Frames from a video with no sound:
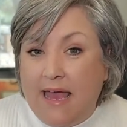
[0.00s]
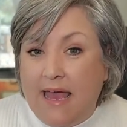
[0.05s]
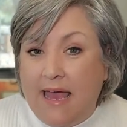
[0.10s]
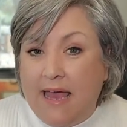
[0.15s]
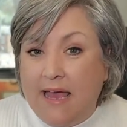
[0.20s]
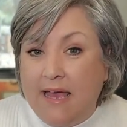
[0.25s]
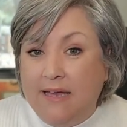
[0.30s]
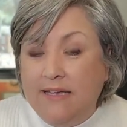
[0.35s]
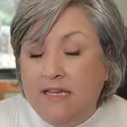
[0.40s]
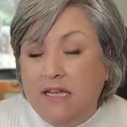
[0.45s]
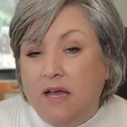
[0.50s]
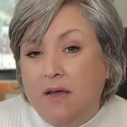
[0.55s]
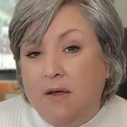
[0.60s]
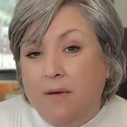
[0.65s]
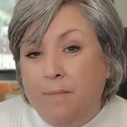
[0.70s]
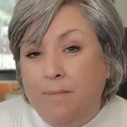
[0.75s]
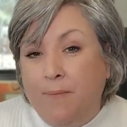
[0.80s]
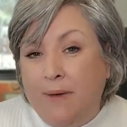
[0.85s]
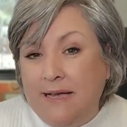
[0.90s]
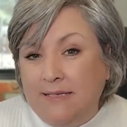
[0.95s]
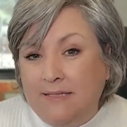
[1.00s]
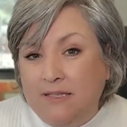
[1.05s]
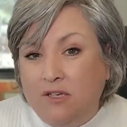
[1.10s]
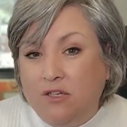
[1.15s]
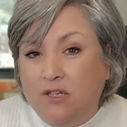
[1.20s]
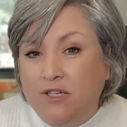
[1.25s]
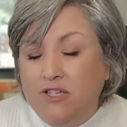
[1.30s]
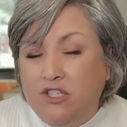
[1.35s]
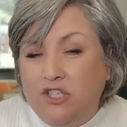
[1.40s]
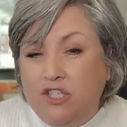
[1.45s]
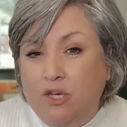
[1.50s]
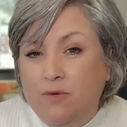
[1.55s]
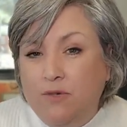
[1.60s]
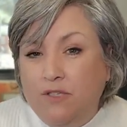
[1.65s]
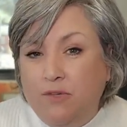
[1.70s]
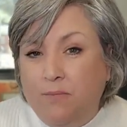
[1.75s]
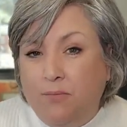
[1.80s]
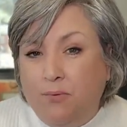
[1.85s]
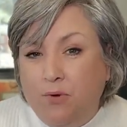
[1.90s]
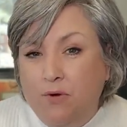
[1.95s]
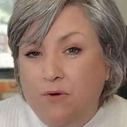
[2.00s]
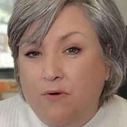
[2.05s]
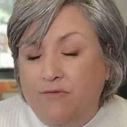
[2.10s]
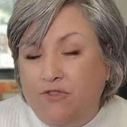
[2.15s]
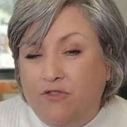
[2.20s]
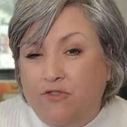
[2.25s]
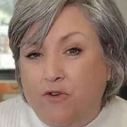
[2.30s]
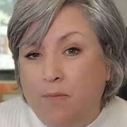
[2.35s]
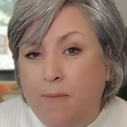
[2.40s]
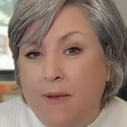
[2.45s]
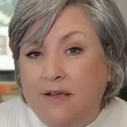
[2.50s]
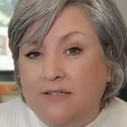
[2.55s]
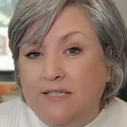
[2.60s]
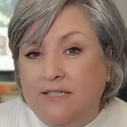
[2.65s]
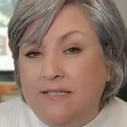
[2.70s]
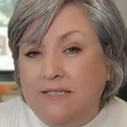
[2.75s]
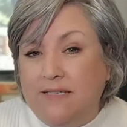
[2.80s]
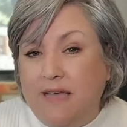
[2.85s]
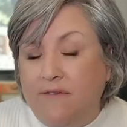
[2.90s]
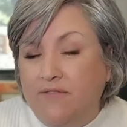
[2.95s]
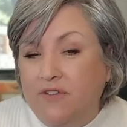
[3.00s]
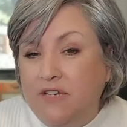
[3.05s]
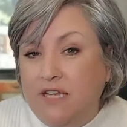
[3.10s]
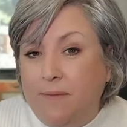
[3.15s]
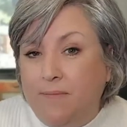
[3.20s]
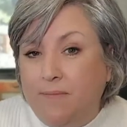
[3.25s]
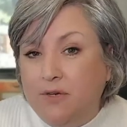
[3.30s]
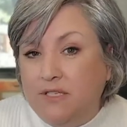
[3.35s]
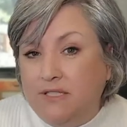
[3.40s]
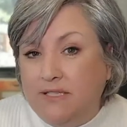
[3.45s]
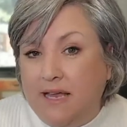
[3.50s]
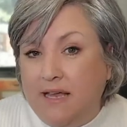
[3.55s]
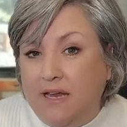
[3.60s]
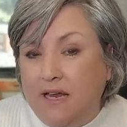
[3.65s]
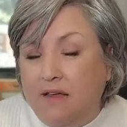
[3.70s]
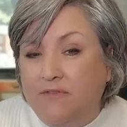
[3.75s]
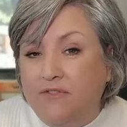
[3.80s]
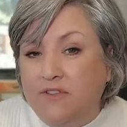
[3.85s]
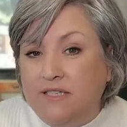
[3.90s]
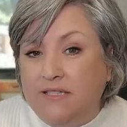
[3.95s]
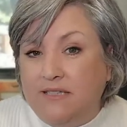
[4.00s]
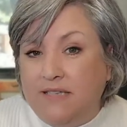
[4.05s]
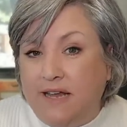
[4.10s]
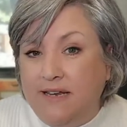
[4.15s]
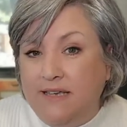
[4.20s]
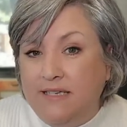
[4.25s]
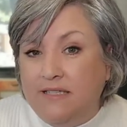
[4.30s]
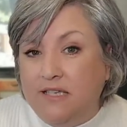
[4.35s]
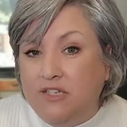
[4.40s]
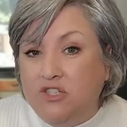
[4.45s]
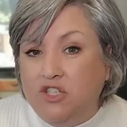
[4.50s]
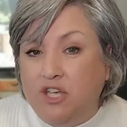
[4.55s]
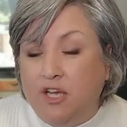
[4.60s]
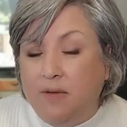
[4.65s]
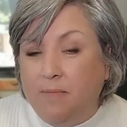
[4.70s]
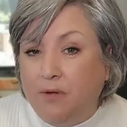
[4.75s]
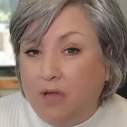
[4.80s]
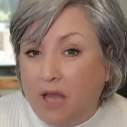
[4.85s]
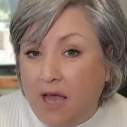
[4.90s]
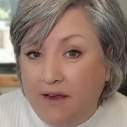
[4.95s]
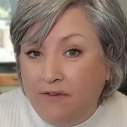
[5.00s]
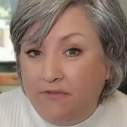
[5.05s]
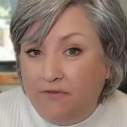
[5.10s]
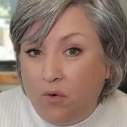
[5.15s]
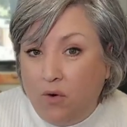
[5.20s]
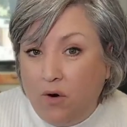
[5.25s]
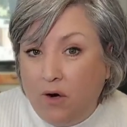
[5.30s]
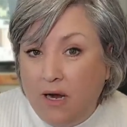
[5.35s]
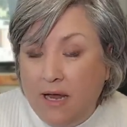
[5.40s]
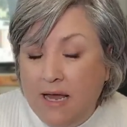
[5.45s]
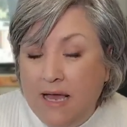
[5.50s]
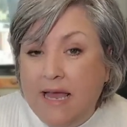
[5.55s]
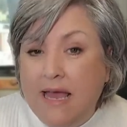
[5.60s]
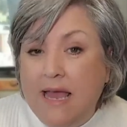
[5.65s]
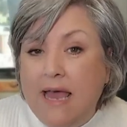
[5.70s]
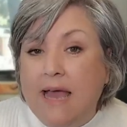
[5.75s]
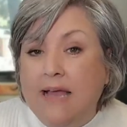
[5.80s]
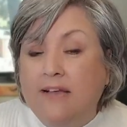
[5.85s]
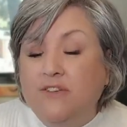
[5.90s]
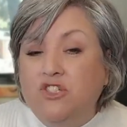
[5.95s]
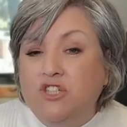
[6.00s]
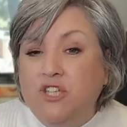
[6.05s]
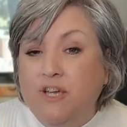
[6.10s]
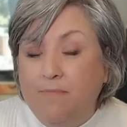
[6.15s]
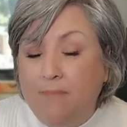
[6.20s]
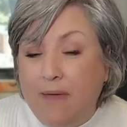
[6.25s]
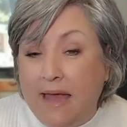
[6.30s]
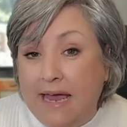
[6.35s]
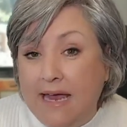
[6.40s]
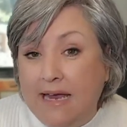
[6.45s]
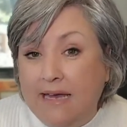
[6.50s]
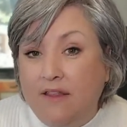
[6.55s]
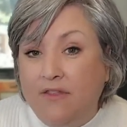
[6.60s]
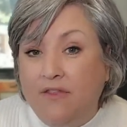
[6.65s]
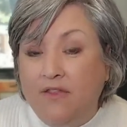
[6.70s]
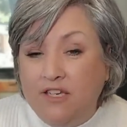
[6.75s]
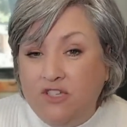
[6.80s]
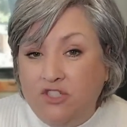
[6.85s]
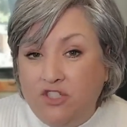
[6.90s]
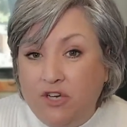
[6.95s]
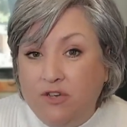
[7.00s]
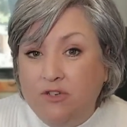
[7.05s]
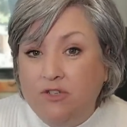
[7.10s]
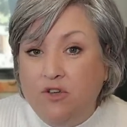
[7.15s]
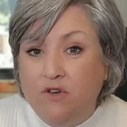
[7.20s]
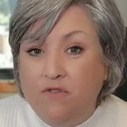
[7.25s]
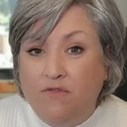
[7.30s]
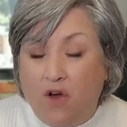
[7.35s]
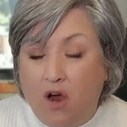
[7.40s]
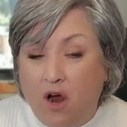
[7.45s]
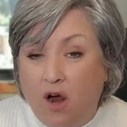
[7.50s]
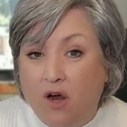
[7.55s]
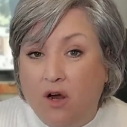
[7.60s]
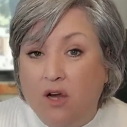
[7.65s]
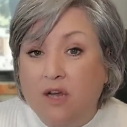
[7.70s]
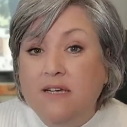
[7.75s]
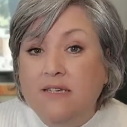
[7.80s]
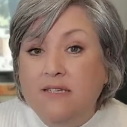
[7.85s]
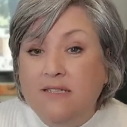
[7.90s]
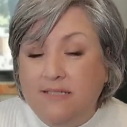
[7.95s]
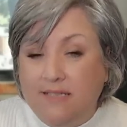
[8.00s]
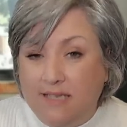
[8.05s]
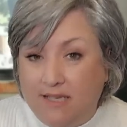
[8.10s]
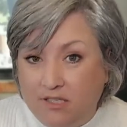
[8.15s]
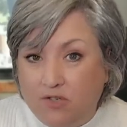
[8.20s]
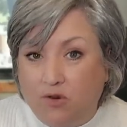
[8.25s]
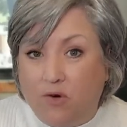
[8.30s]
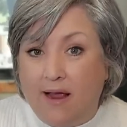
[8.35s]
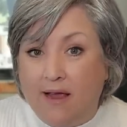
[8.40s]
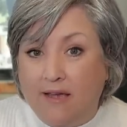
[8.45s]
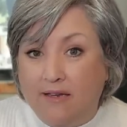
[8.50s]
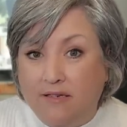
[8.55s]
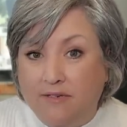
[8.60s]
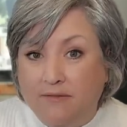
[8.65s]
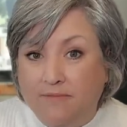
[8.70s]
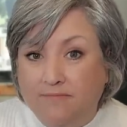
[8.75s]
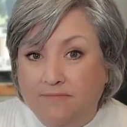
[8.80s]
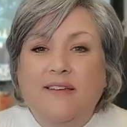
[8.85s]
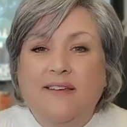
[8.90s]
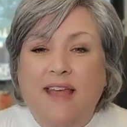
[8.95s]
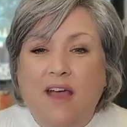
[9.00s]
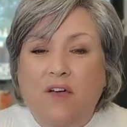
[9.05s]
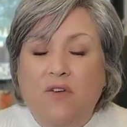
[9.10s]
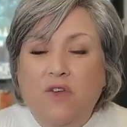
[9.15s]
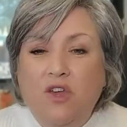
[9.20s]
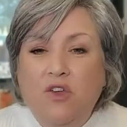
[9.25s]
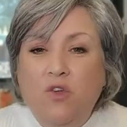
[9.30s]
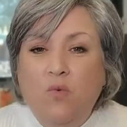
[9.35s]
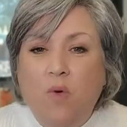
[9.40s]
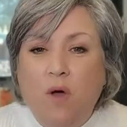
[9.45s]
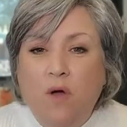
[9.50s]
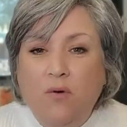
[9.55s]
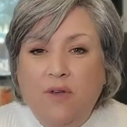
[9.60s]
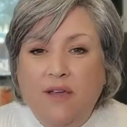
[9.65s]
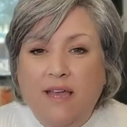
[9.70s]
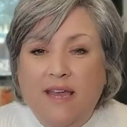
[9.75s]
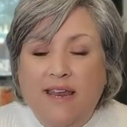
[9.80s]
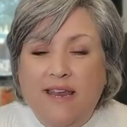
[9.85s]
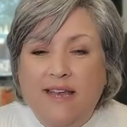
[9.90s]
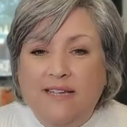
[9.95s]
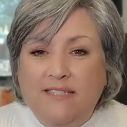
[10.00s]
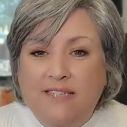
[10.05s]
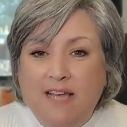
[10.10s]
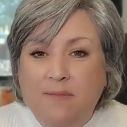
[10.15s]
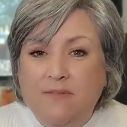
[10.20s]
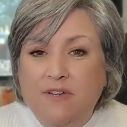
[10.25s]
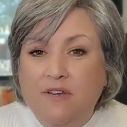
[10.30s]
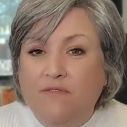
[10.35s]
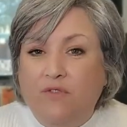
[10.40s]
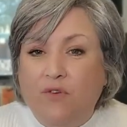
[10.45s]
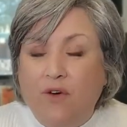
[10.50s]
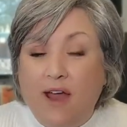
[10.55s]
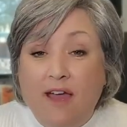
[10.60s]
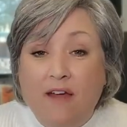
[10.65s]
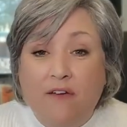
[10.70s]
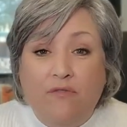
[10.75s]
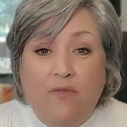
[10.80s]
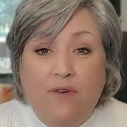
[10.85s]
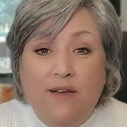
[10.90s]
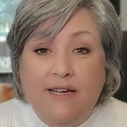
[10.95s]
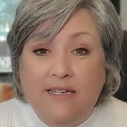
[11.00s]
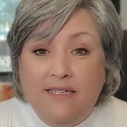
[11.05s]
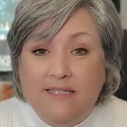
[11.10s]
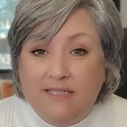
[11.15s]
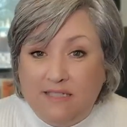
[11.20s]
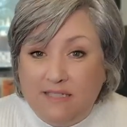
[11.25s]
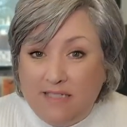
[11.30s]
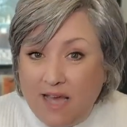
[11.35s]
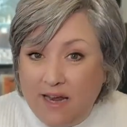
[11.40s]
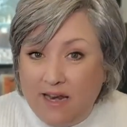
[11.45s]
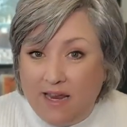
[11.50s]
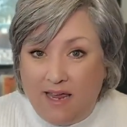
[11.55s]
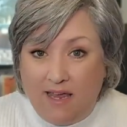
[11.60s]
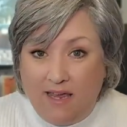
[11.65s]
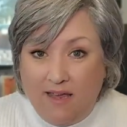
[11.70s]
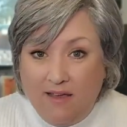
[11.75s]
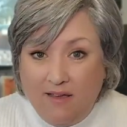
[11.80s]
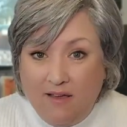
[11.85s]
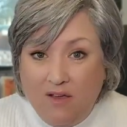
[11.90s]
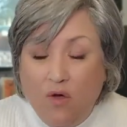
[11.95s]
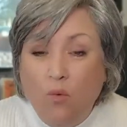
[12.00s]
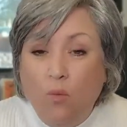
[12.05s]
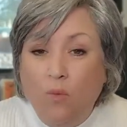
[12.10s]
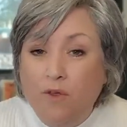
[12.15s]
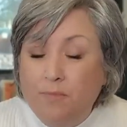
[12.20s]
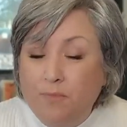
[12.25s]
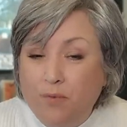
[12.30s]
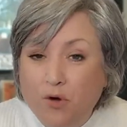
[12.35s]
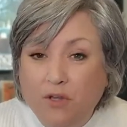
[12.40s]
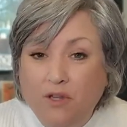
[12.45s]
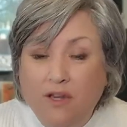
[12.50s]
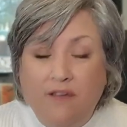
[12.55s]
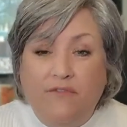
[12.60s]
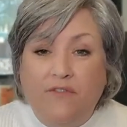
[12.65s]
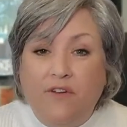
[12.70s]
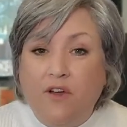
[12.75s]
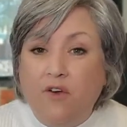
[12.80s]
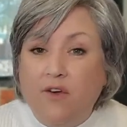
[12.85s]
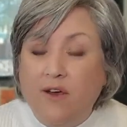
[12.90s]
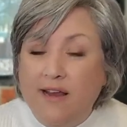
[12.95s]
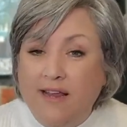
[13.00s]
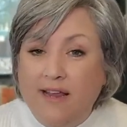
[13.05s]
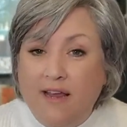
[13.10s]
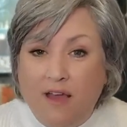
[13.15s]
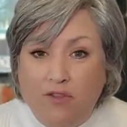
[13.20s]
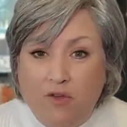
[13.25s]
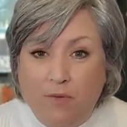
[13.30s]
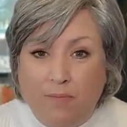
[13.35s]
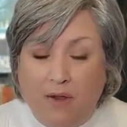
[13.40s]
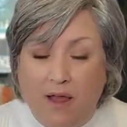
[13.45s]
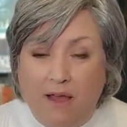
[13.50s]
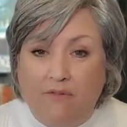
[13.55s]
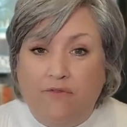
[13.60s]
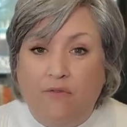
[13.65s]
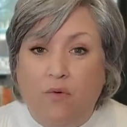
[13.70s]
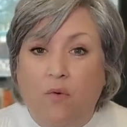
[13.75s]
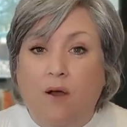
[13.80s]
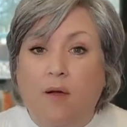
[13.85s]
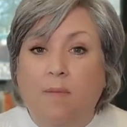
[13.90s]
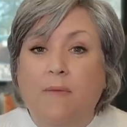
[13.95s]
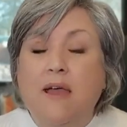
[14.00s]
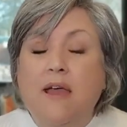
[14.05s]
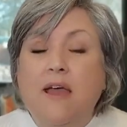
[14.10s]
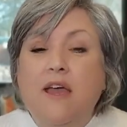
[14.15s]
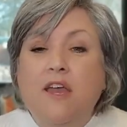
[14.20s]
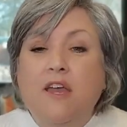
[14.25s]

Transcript: And basically, she was approved for about 70% of the studies that she applied for, and she made this year so far $6,000. Now, you won't get accepted for every study with Prolific or any other platform.